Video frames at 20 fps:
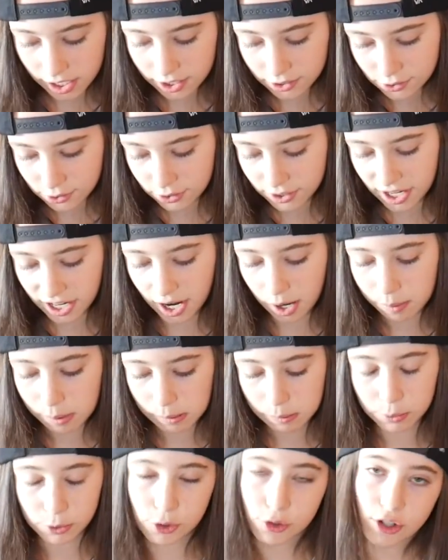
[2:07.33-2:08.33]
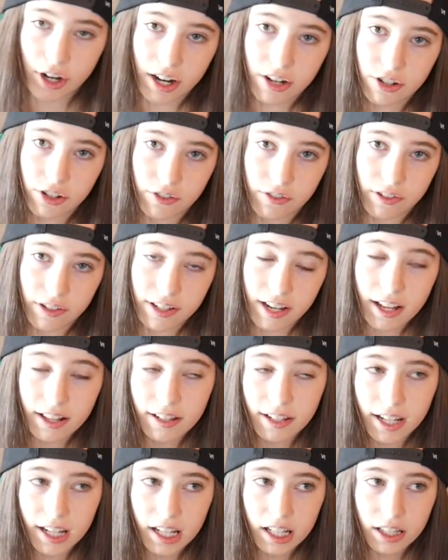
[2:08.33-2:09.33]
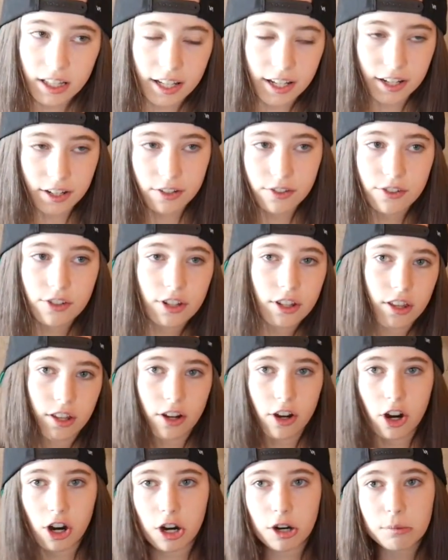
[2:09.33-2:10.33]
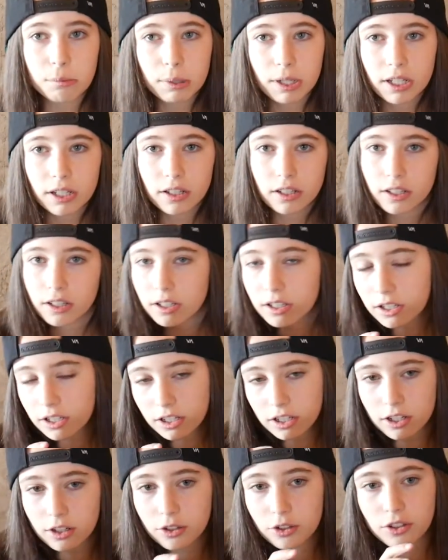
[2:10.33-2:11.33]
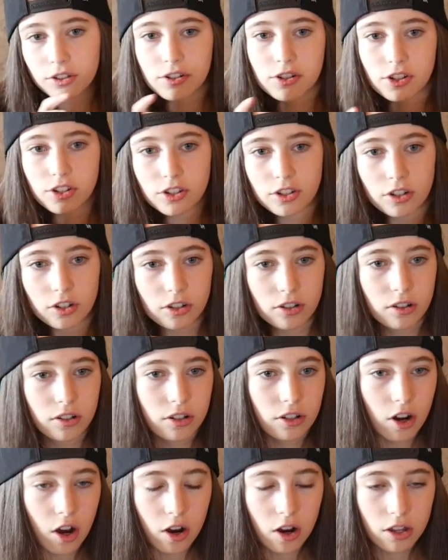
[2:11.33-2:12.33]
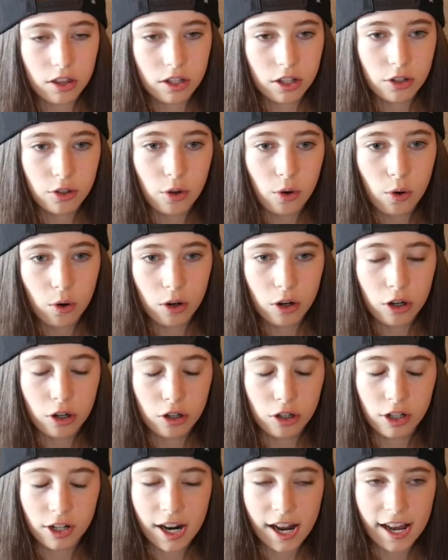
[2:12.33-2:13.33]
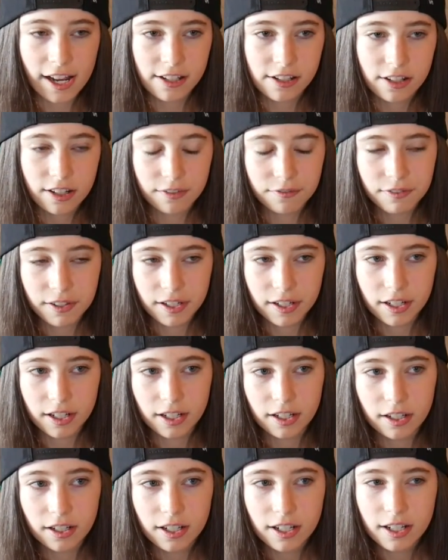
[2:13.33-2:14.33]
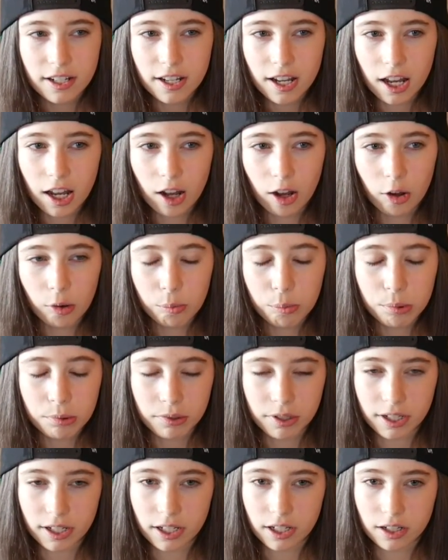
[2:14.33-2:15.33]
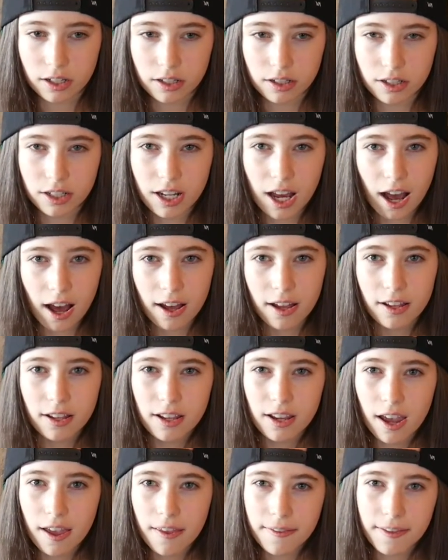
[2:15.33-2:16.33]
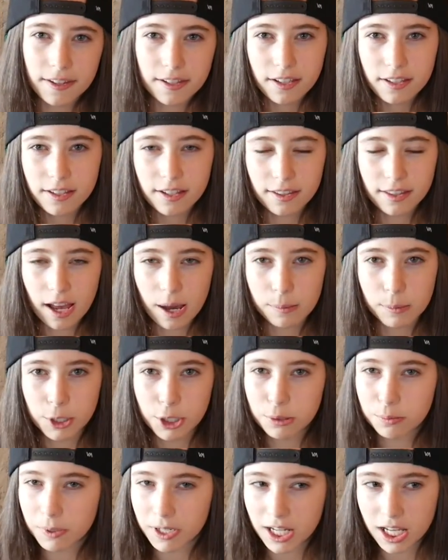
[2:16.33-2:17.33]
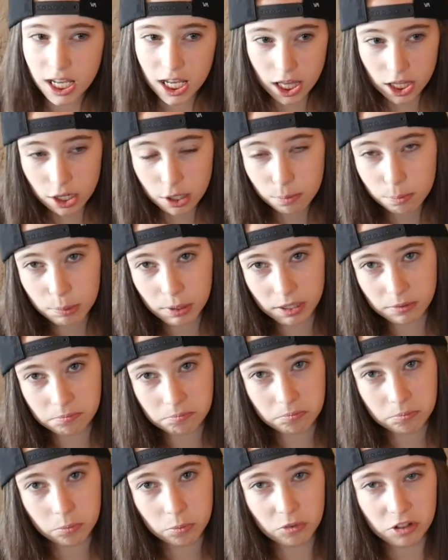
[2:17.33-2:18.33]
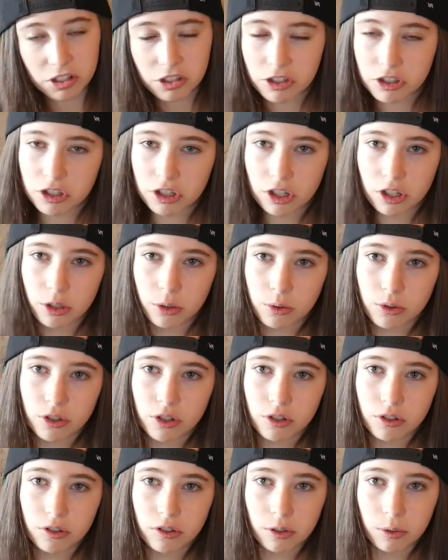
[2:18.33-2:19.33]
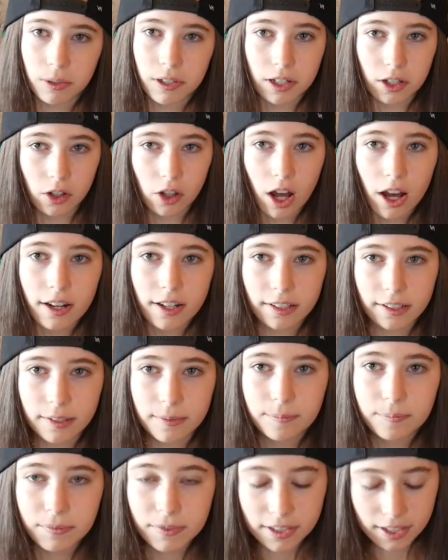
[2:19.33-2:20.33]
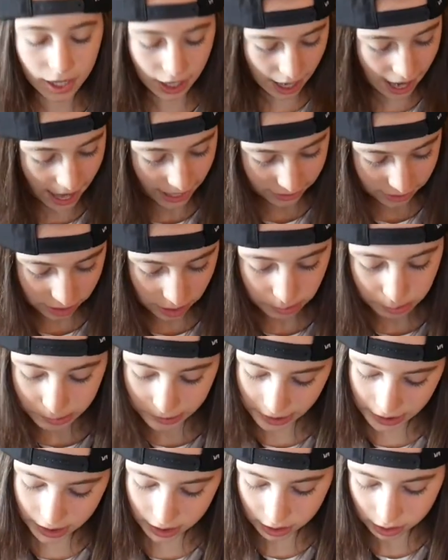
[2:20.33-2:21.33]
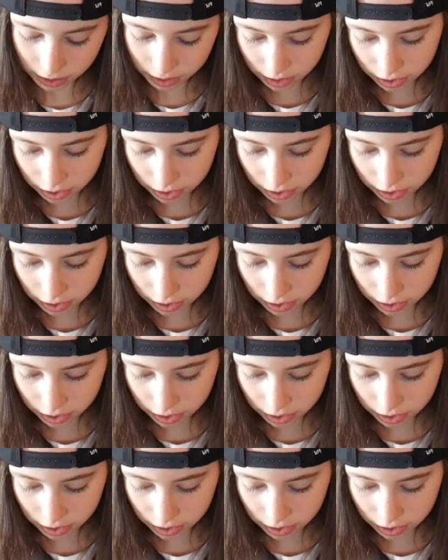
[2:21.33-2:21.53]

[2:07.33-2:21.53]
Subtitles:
is to take out people's trash and recycling, like to the curb. You know, you can just knock on their door or ask if they need help. And yeah, this isn't that much money either, but once you do it a lot, it adds up and